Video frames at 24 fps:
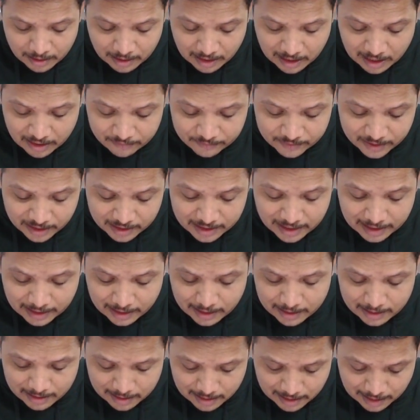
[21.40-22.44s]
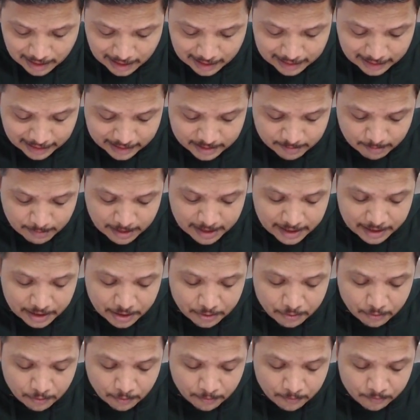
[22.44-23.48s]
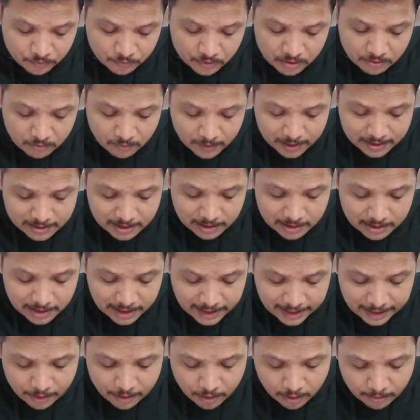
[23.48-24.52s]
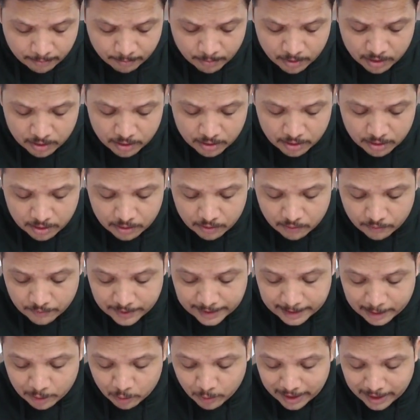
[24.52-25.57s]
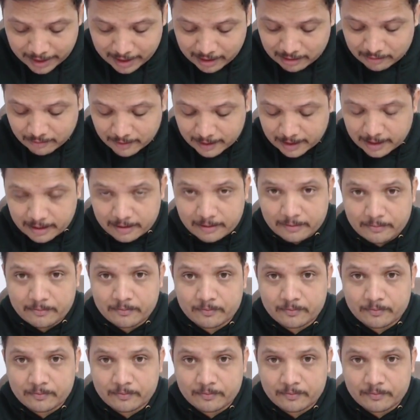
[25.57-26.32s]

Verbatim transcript: After that, I'll explain you what is the need of V2I converter.